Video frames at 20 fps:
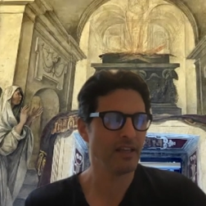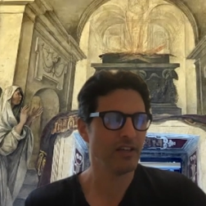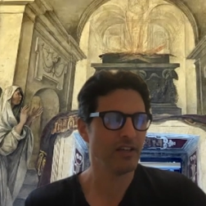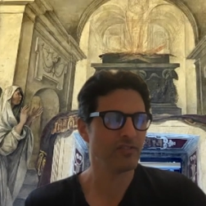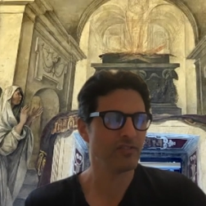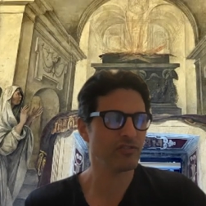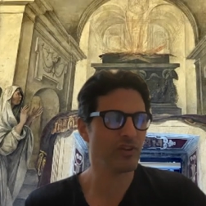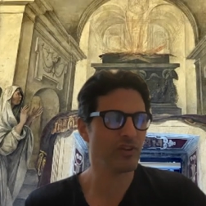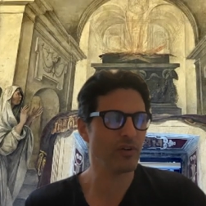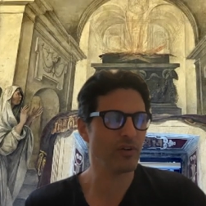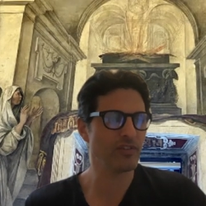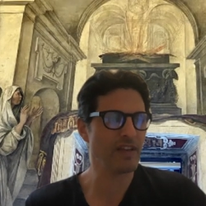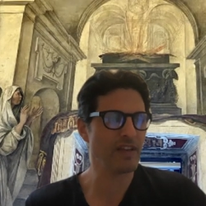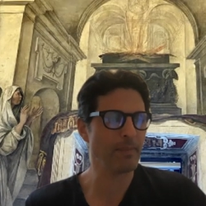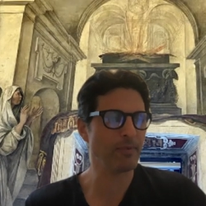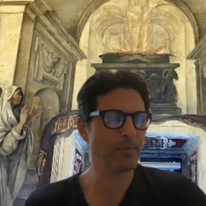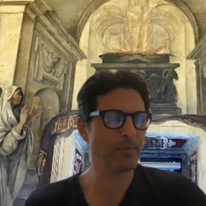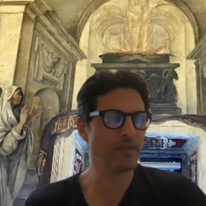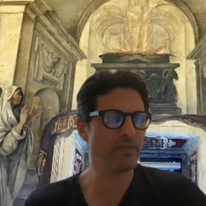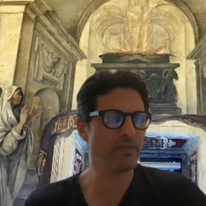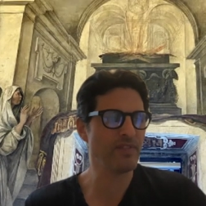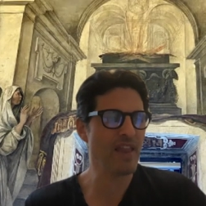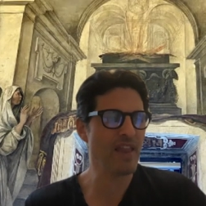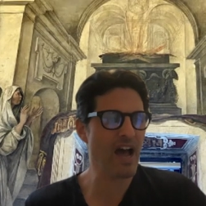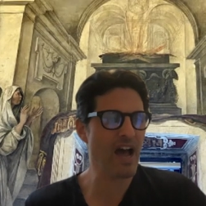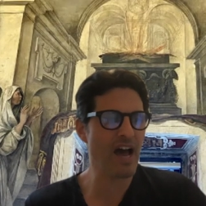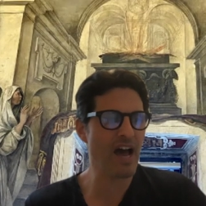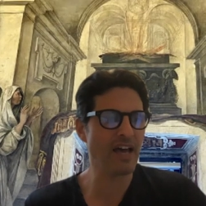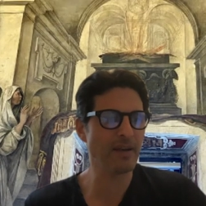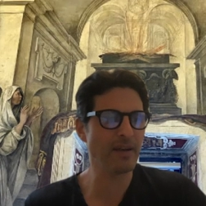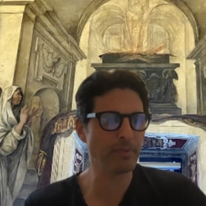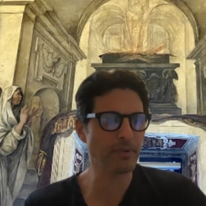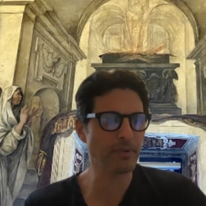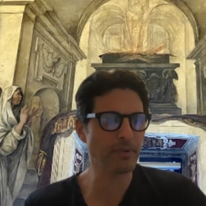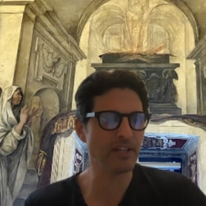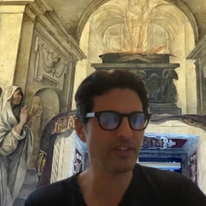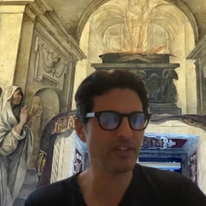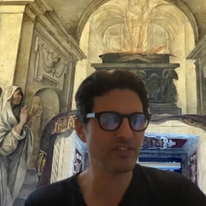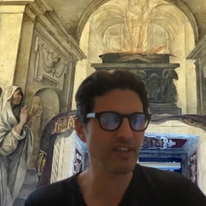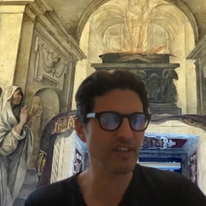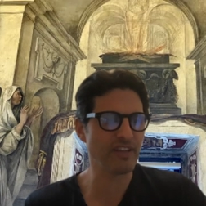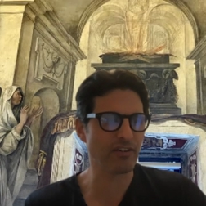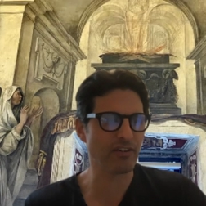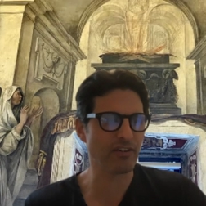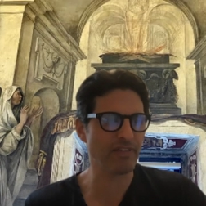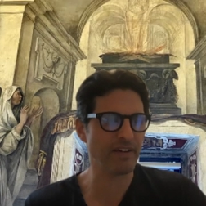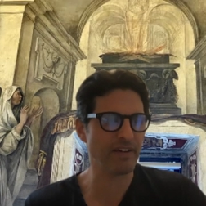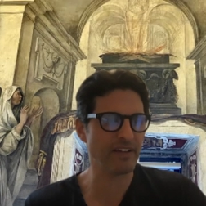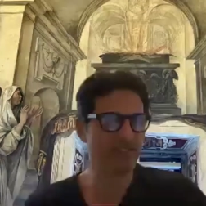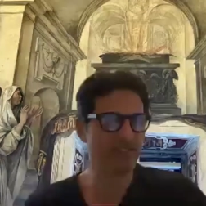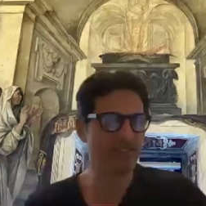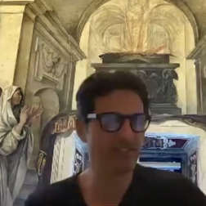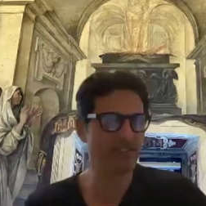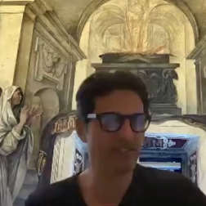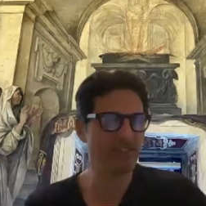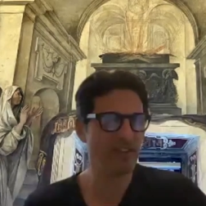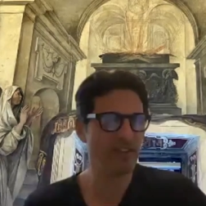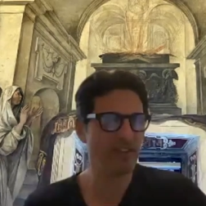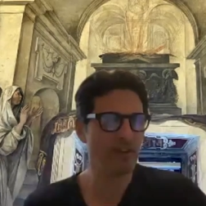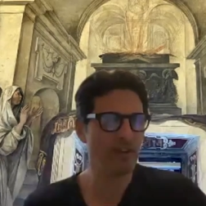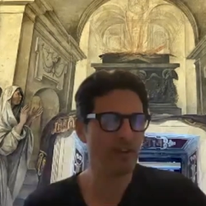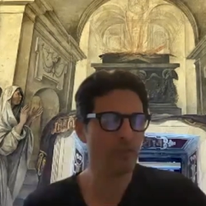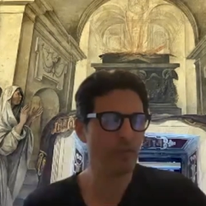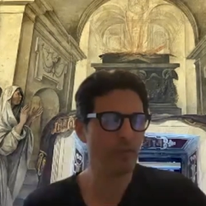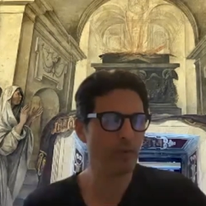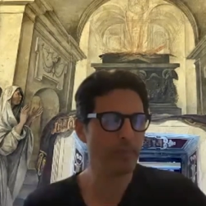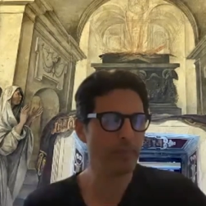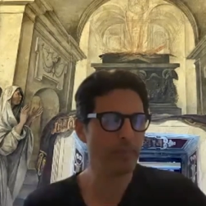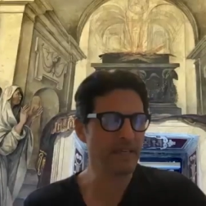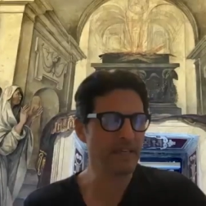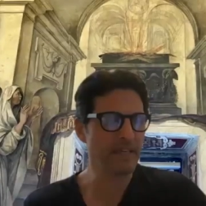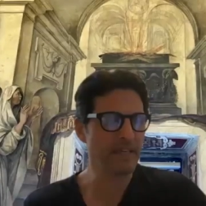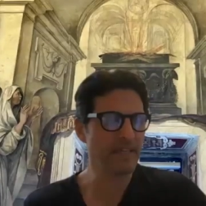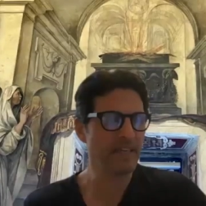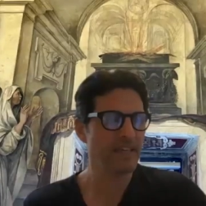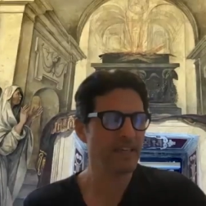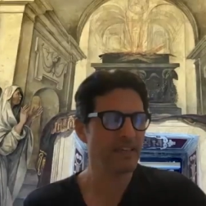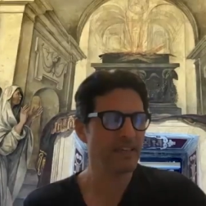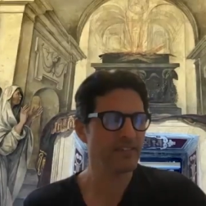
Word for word: So examples of non-blood sacrifices will be,